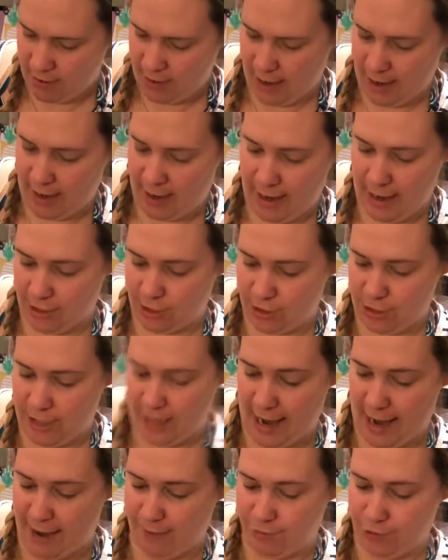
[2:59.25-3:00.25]
And I actually
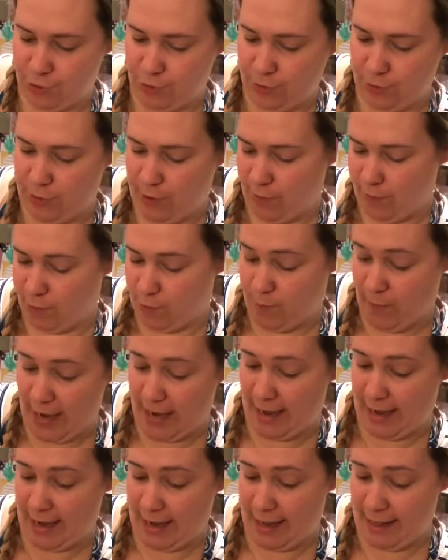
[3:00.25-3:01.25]
have 2 loaves
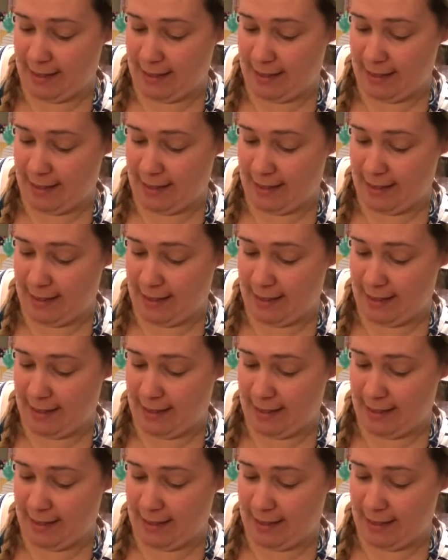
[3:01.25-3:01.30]
baking in